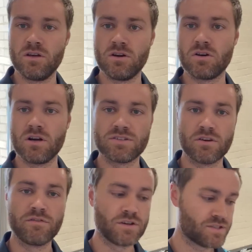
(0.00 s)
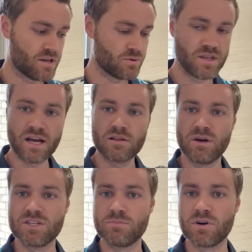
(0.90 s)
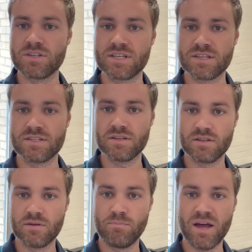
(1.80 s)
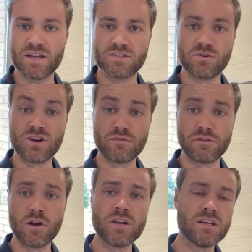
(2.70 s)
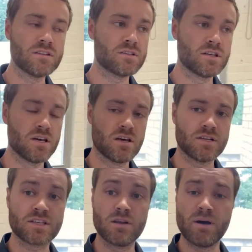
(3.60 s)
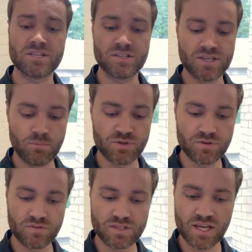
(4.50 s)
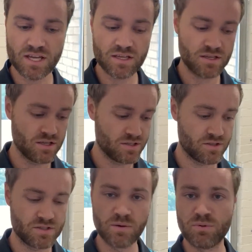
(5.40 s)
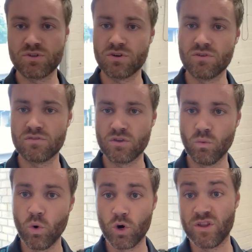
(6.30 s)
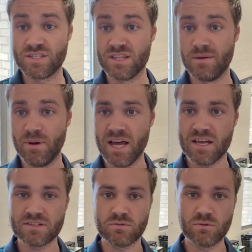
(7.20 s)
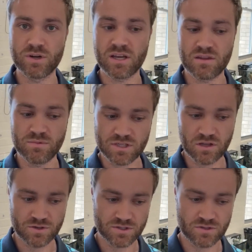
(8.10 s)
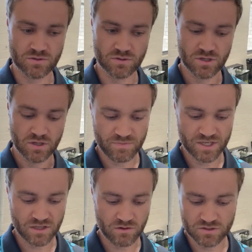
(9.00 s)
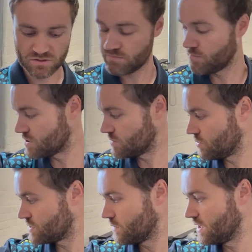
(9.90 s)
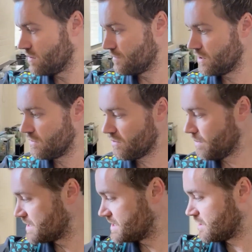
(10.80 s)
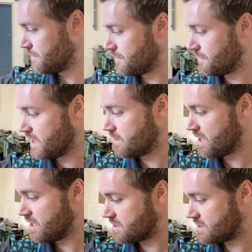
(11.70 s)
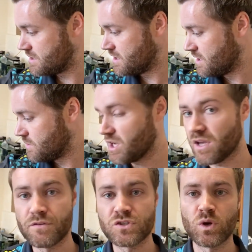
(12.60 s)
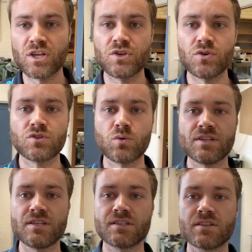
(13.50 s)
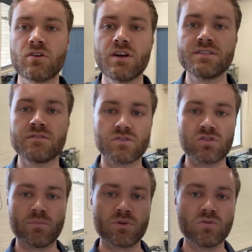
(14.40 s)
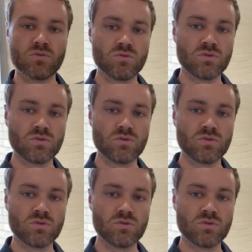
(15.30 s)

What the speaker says: All right, so first step with the acclimation process, bags are in and floating. That's gonna match the temperature of the tank, the temperature of the water that's in the bag. So we wanna get them as close to each other as possible. So we let them float for about 10 to 15 minutes. We aim for 22 to 26 degrees of the tropical